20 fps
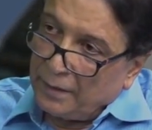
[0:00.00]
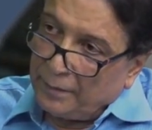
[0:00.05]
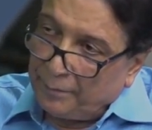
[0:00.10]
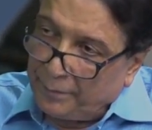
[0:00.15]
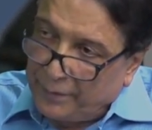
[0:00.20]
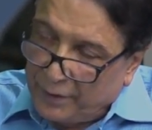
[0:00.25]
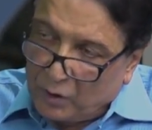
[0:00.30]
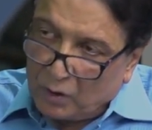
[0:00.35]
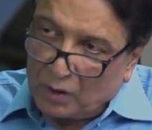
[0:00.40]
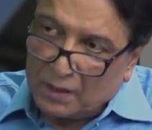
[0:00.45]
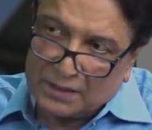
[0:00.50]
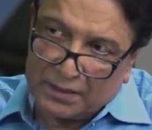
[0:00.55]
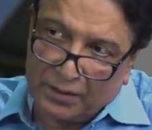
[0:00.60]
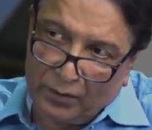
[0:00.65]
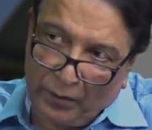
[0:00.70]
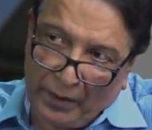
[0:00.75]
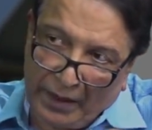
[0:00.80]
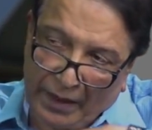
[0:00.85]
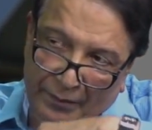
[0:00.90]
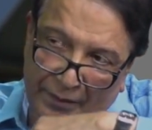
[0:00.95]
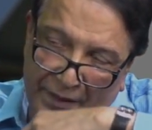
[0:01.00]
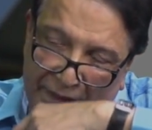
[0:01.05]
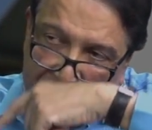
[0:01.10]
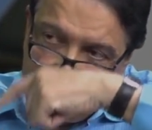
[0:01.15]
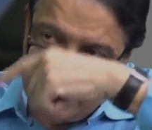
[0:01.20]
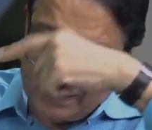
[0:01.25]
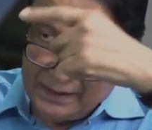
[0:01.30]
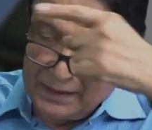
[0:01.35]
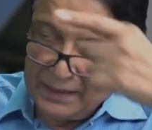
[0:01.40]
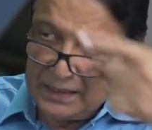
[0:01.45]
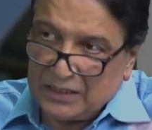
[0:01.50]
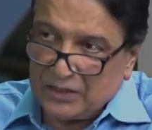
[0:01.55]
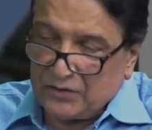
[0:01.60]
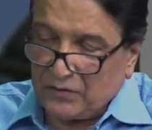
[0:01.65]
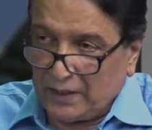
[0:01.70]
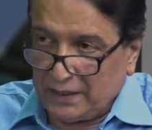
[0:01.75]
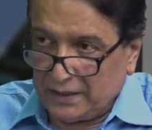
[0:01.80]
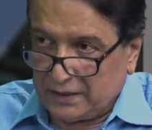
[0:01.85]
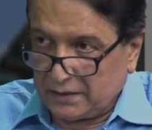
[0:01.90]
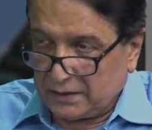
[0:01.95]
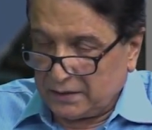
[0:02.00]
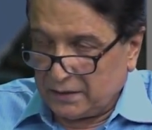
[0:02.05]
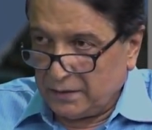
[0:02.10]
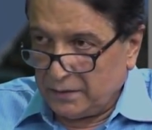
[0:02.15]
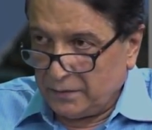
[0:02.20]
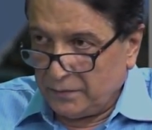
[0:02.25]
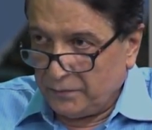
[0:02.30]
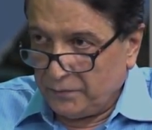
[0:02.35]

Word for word: because the way we did these strikes,